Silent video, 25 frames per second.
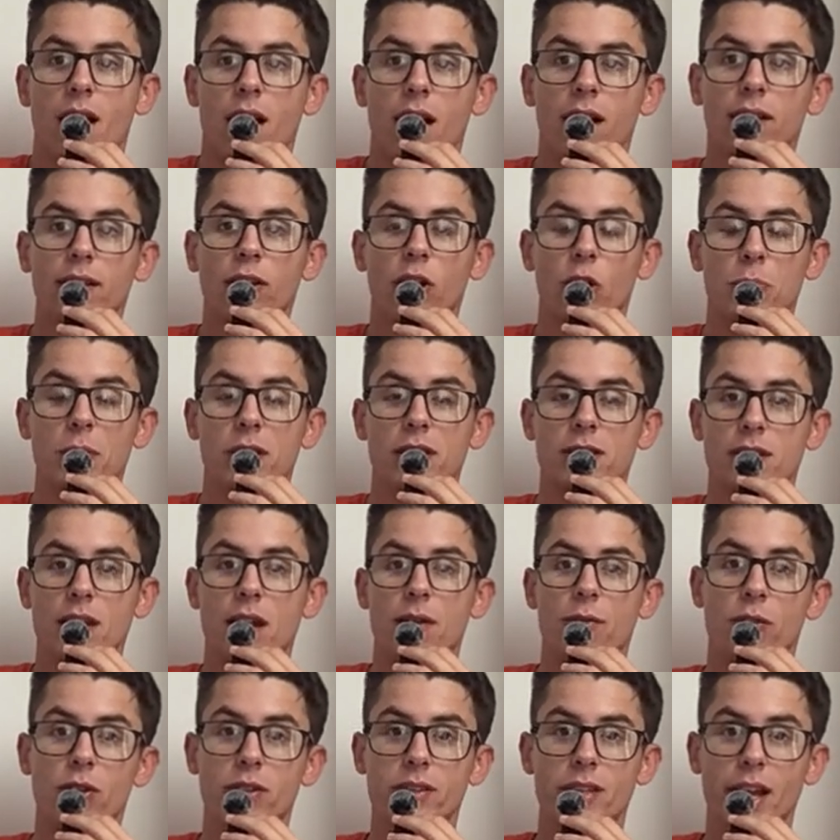a little bit
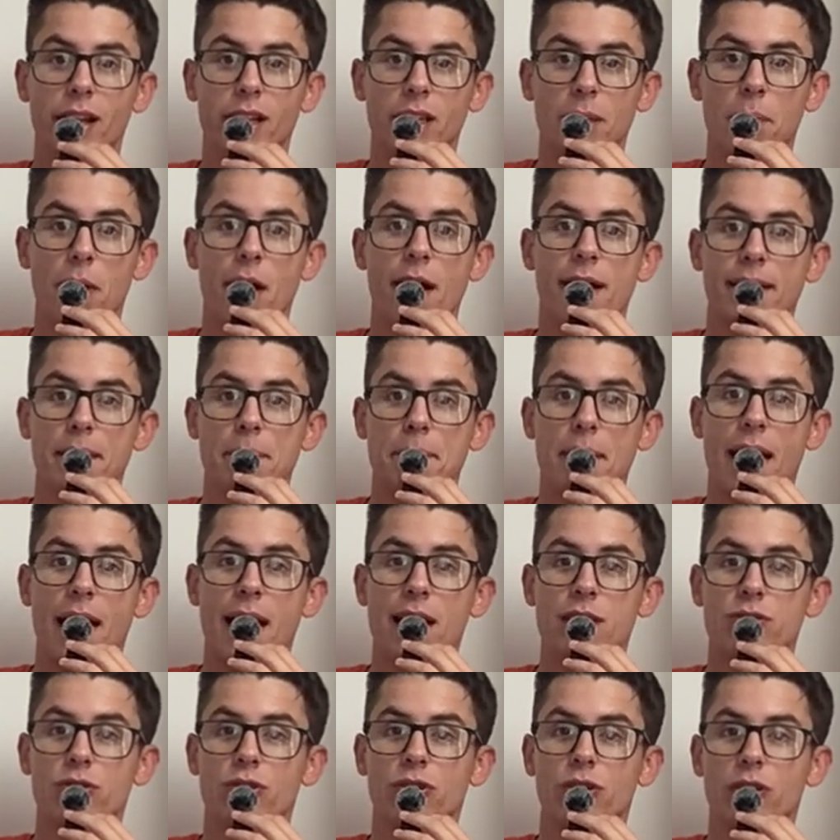safer to take the pocket
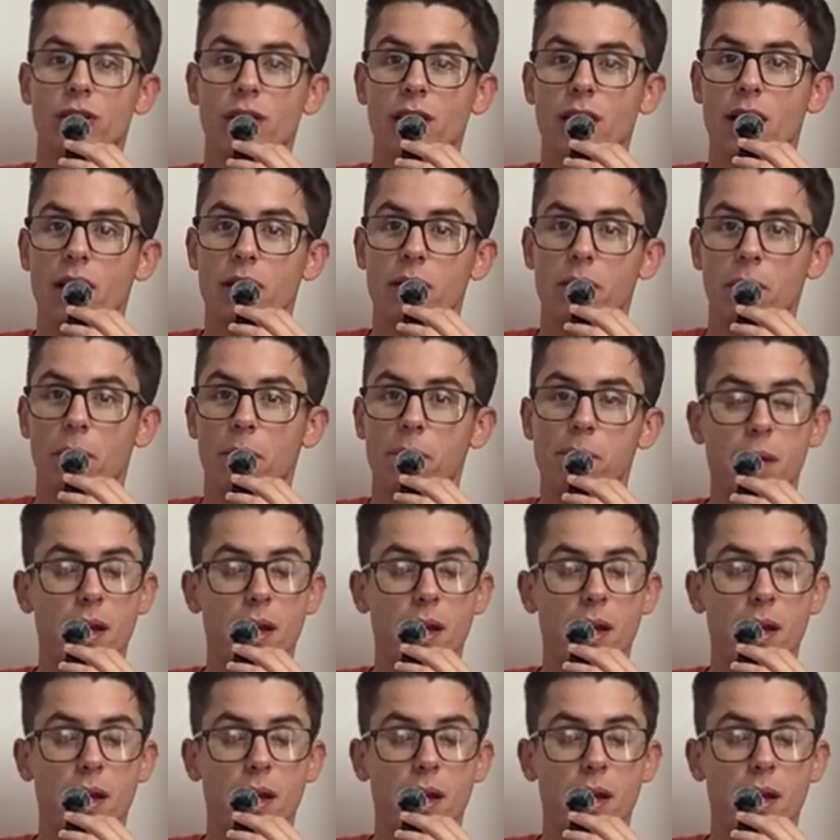passer and